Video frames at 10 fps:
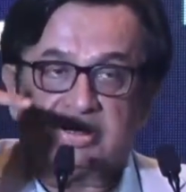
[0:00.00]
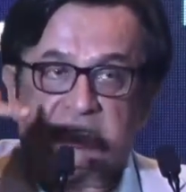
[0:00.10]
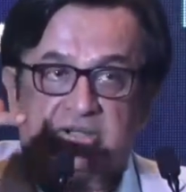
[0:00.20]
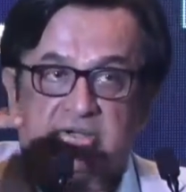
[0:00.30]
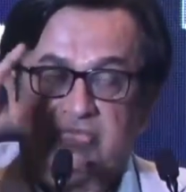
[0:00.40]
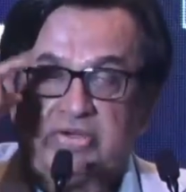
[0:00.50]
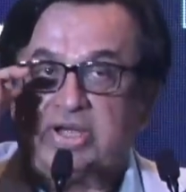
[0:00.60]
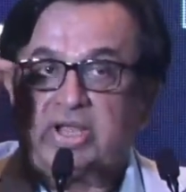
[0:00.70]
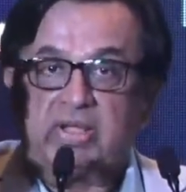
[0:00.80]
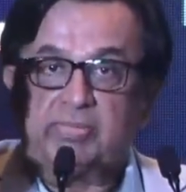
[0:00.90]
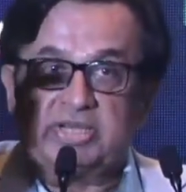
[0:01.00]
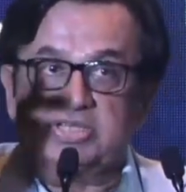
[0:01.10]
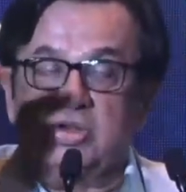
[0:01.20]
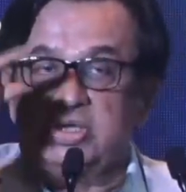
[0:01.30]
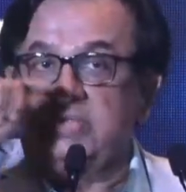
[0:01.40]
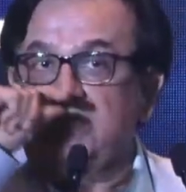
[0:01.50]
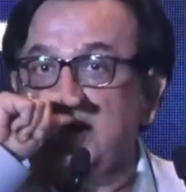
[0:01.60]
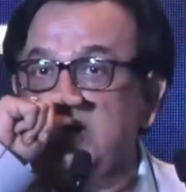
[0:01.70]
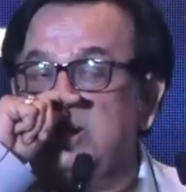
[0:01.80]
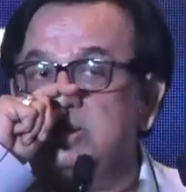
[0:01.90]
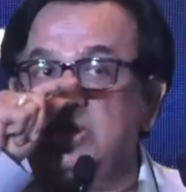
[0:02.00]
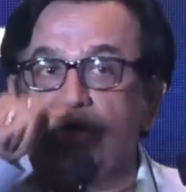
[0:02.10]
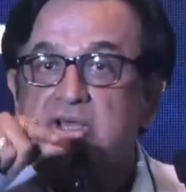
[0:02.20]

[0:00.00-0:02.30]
fintech companies already filed SRO,